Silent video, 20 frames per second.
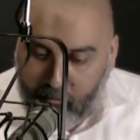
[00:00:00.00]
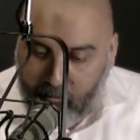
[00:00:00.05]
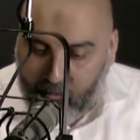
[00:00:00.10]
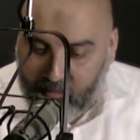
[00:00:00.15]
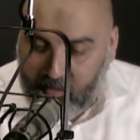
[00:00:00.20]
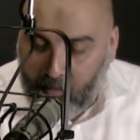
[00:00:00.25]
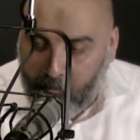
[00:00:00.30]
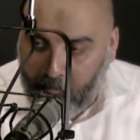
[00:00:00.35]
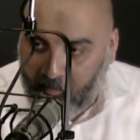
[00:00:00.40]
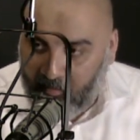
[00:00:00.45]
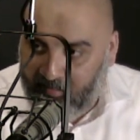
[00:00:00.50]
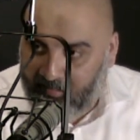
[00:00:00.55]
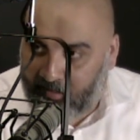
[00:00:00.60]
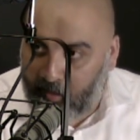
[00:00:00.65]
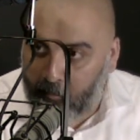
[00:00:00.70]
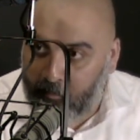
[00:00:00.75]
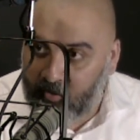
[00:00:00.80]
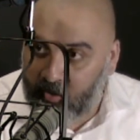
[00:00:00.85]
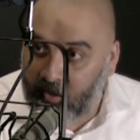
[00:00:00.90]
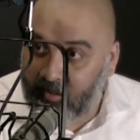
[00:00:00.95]
The
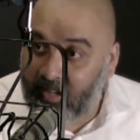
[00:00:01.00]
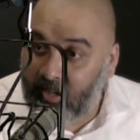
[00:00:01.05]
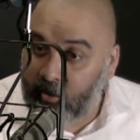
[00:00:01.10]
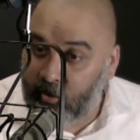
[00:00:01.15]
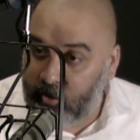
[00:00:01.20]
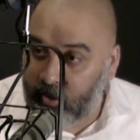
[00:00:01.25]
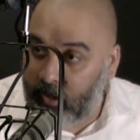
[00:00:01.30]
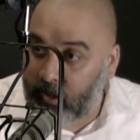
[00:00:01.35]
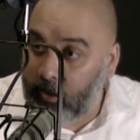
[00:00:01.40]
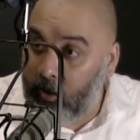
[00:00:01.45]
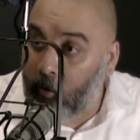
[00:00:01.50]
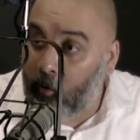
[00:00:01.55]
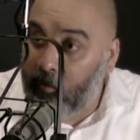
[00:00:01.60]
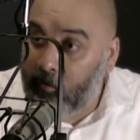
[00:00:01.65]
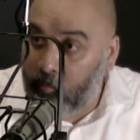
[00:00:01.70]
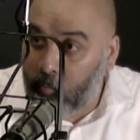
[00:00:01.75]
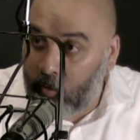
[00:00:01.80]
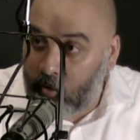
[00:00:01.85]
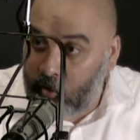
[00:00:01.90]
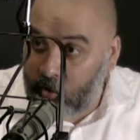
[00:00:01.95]
perception that she knows
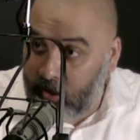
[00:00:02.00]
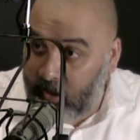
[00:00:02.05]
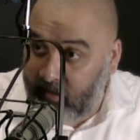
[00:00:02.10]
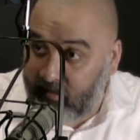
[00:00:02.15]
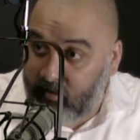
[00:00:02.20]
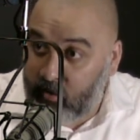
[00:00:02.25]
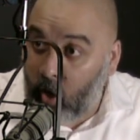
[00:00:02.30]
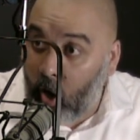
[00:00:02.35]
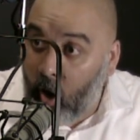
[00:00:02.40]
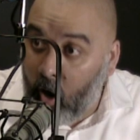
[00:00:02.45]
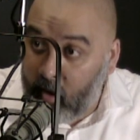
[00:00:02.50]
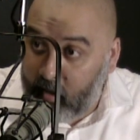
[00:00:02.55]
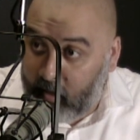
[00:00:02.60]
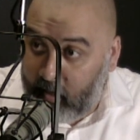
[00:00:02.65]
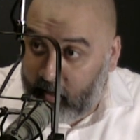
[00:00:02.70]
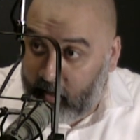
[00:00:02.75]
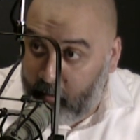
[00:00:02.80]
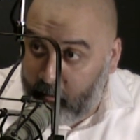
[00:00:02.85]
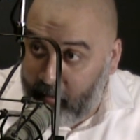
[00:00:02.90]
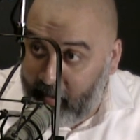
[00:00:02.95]
what she's
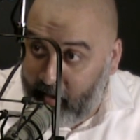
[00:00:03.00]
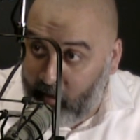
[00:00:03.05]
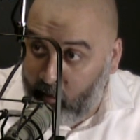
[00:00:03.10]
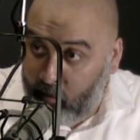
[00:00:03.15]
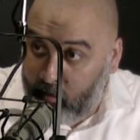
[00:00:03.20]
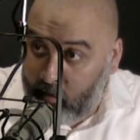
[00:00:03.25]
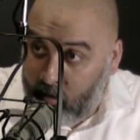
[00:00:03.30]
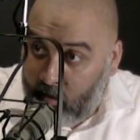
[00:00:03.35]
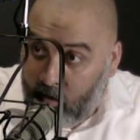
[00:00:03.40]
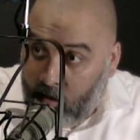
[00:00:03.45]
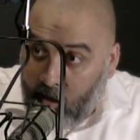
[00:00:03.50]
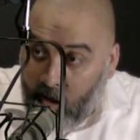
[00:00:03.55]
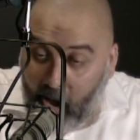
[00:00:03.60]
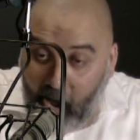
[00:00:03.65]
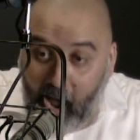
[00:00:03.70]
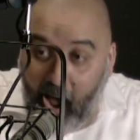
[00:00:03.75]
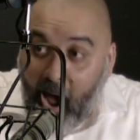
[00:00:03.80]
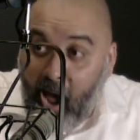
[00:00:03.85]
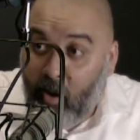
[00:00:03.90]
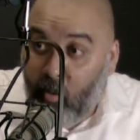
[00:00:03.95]
talking about.
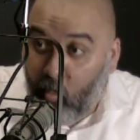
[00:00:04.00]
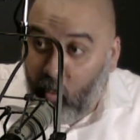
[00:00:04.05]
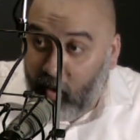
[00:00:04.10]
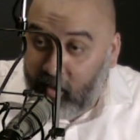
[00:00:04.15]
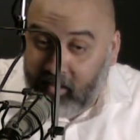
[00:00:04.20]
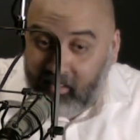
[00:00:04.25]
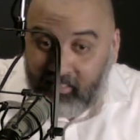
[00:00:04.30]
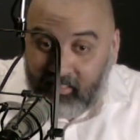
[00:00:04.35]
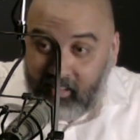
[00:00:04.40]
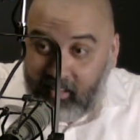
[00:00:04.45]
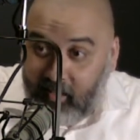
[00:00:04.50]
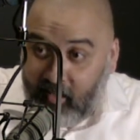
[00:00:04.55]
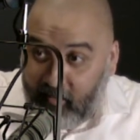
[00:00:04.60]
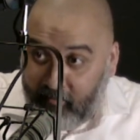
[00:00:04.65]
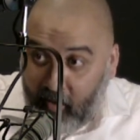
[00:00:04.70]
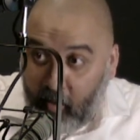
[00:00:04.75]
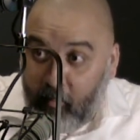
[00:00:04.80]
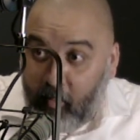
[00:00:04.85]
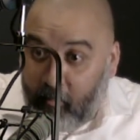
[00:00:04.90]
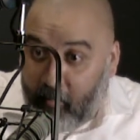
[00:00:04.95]
I want to see, if
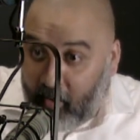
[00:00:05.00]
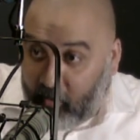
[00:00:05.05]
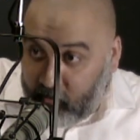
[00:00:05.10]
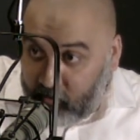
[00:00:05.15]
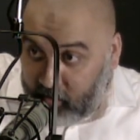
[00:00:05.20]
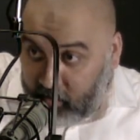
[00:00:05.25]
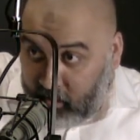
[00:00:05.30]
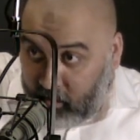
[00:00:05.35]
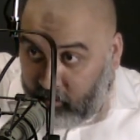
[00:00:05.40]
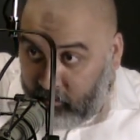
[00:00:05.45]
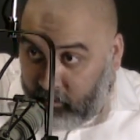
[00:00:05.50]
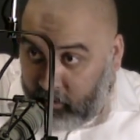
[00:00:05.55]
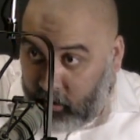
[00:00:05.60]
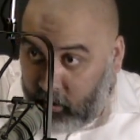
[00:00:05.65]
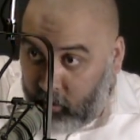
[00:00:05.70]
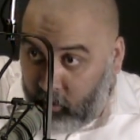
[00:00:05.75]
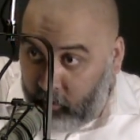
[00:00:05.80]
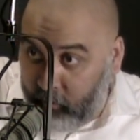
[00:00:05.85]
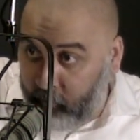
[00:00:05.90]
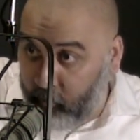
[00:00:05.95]
I'm about to give
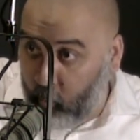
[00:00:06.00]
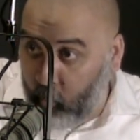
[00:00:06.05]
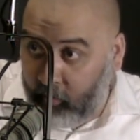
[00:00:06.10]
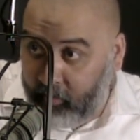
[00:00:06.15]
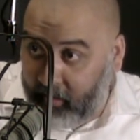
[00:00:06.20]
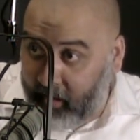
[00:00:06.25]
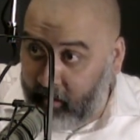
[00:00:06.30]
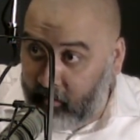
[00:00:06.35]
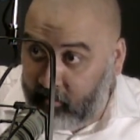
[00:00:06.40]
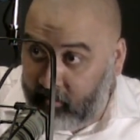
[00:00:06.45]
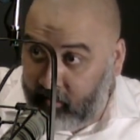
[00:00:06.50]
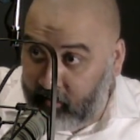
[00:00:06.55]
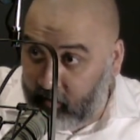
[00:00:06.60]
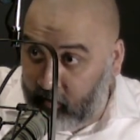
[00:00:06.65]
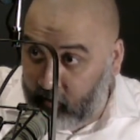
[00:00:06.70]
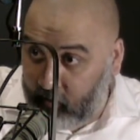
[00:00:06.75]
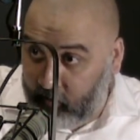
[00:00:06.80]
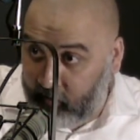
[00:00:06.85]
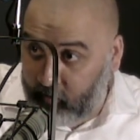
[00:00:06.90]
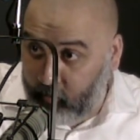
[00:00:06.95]
you
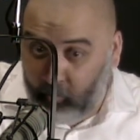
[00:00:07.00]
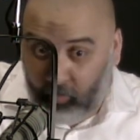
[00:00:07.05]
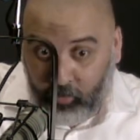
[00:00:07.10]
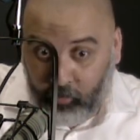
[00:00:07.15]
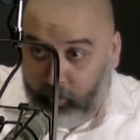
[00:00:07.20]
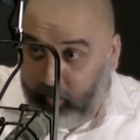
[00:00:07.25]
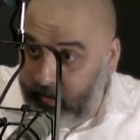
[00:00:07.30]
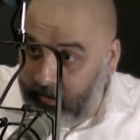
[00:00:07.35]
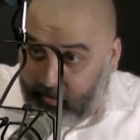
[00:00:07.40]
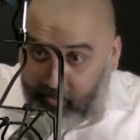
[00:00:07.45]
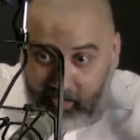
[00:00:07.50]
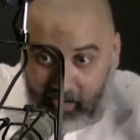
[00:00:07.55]
$4,000 or $3,000,